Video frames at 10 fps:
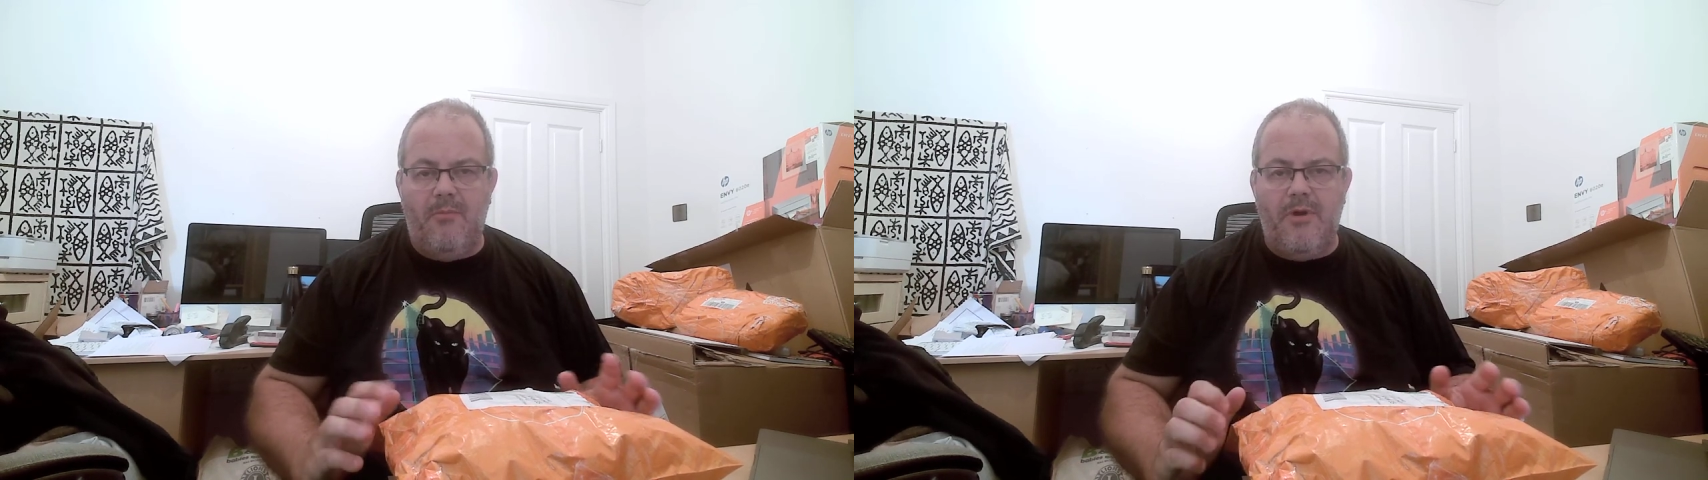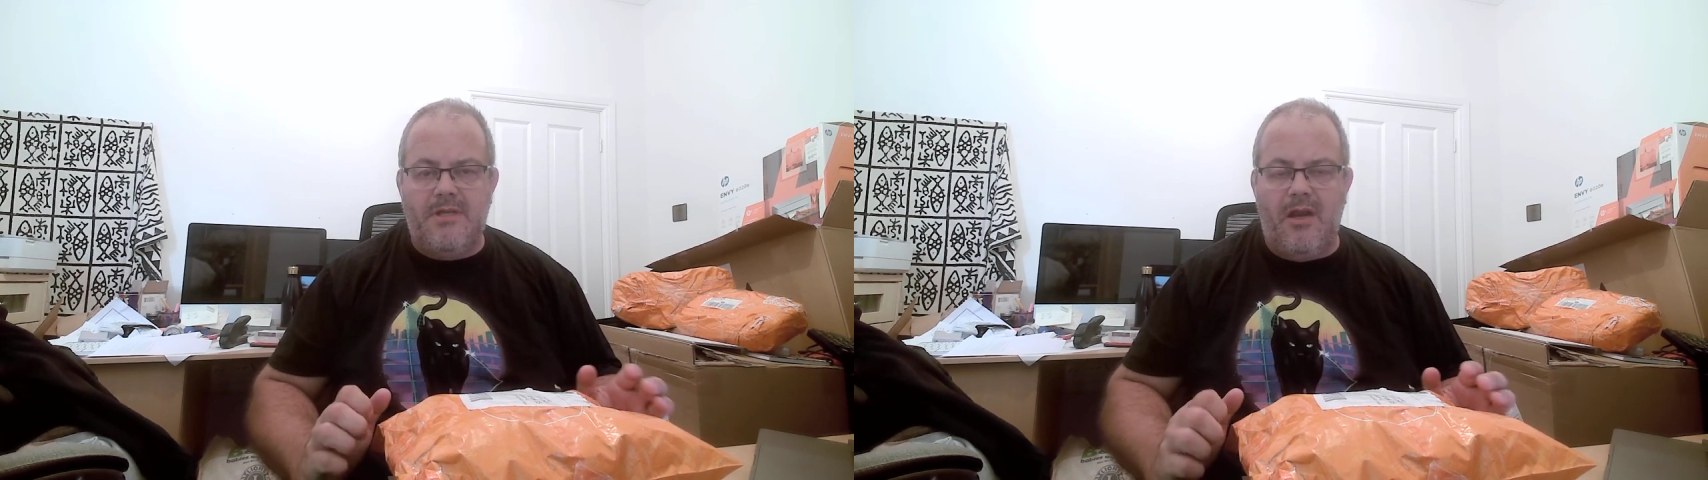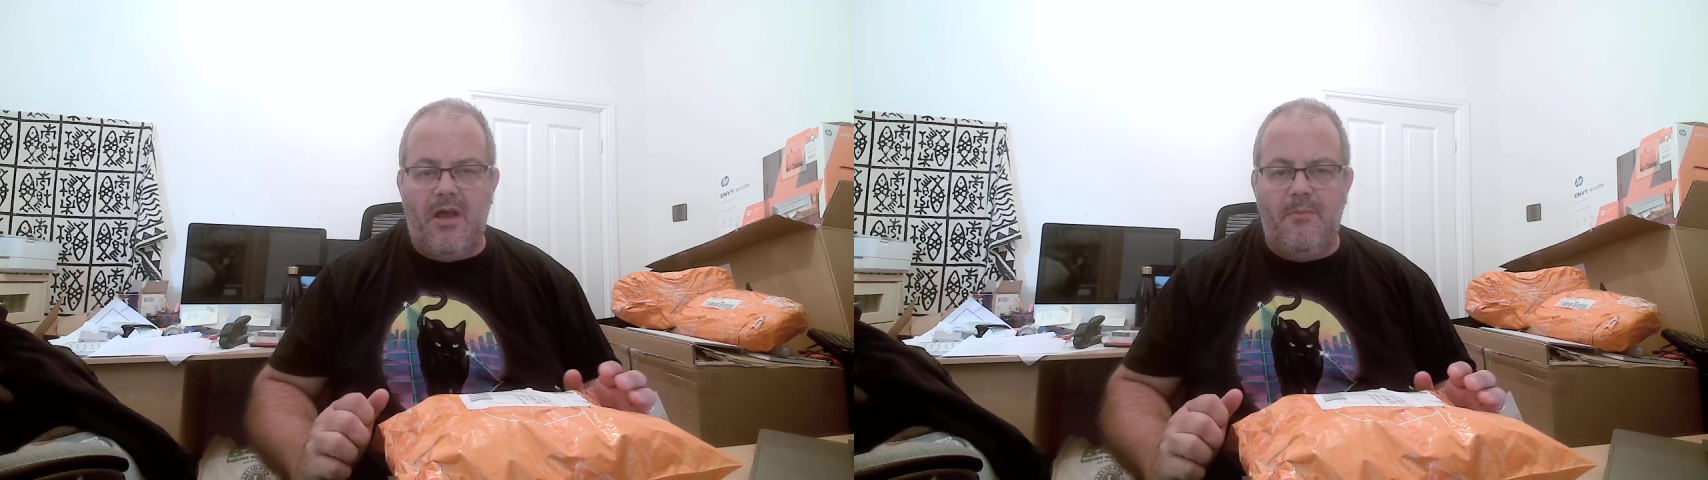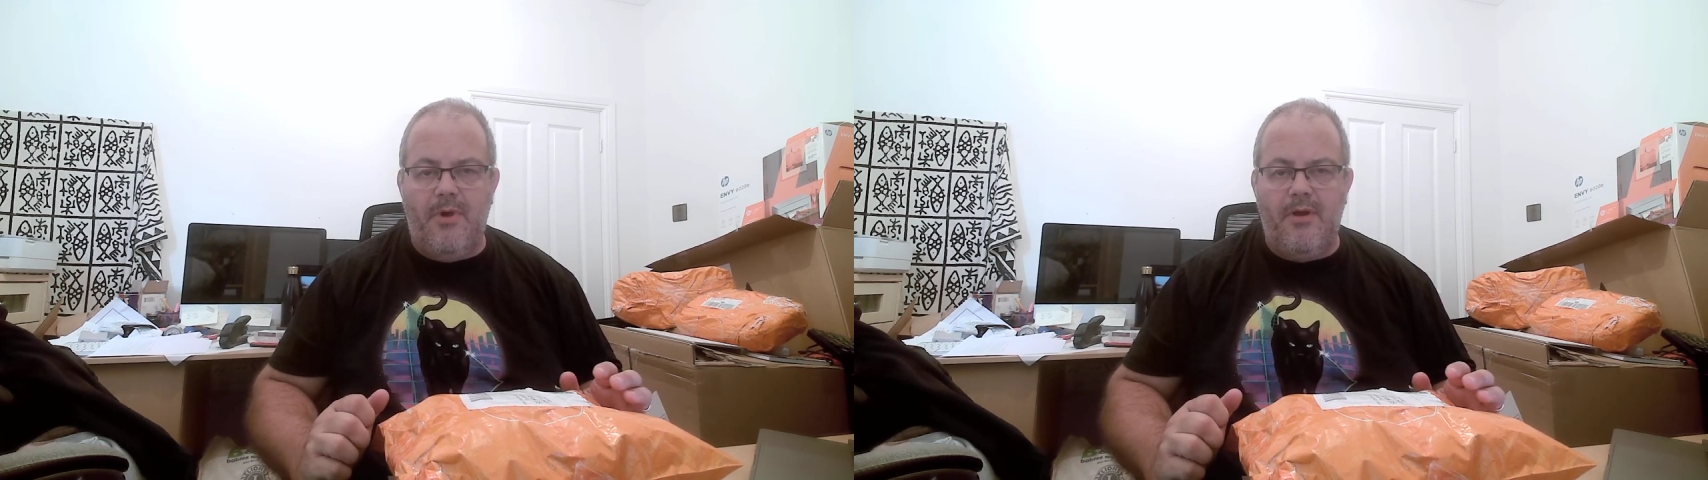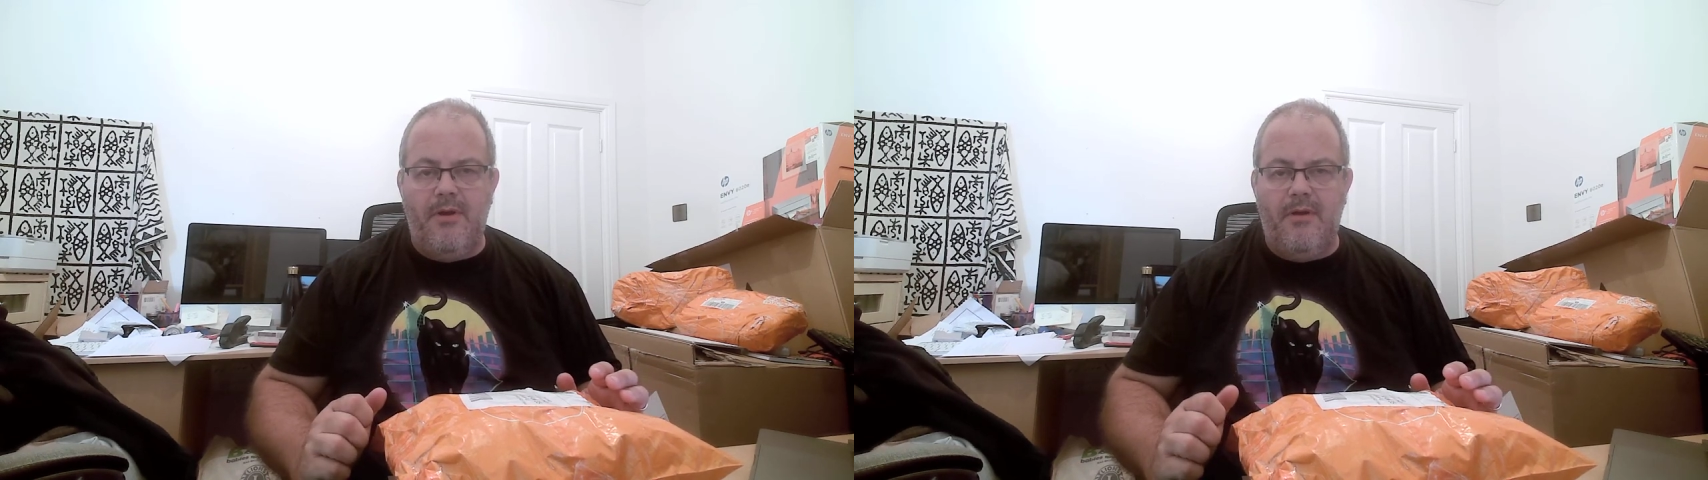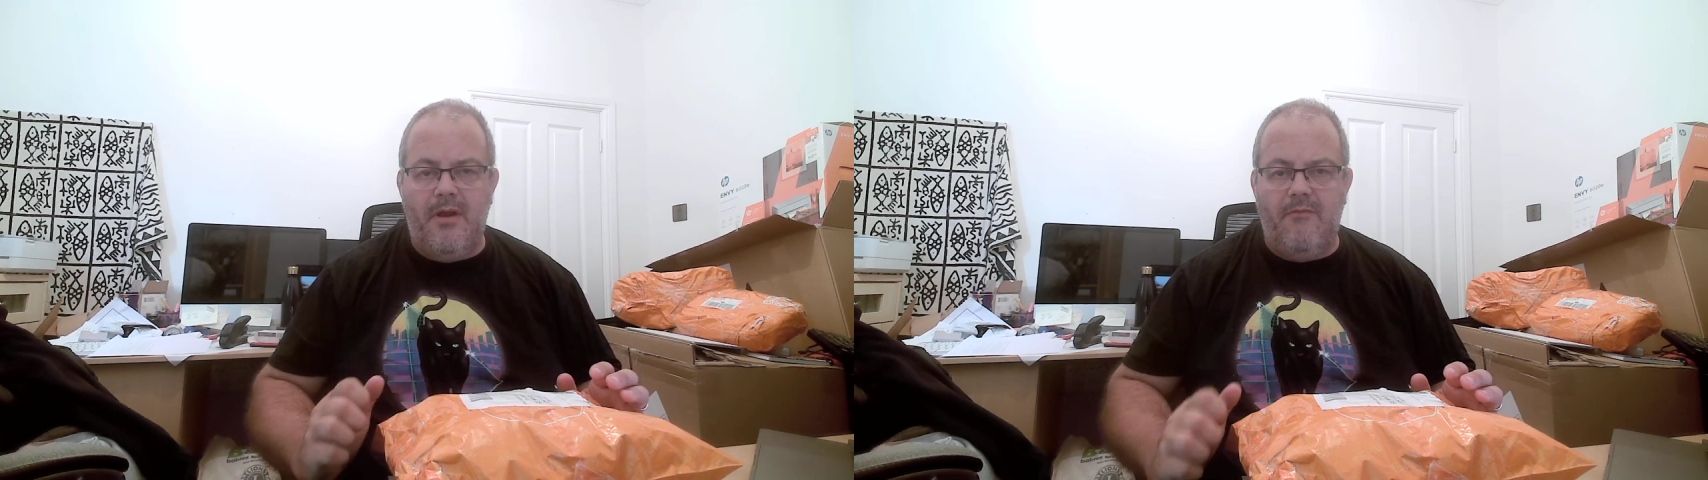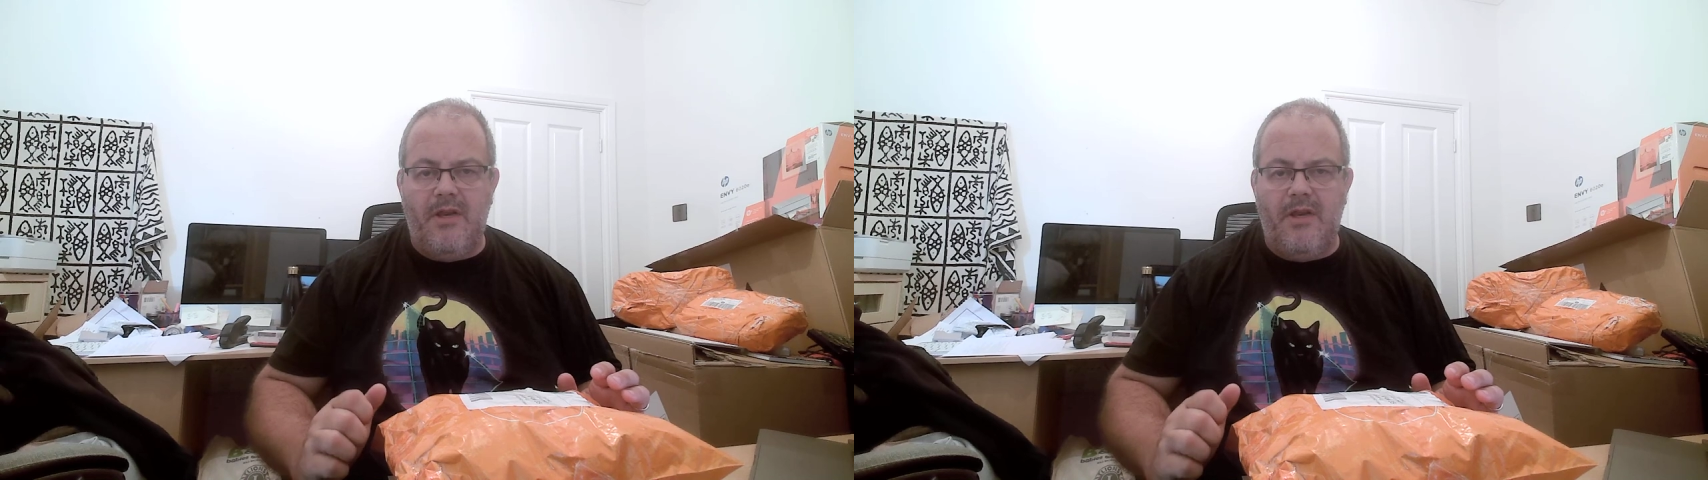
press the like button and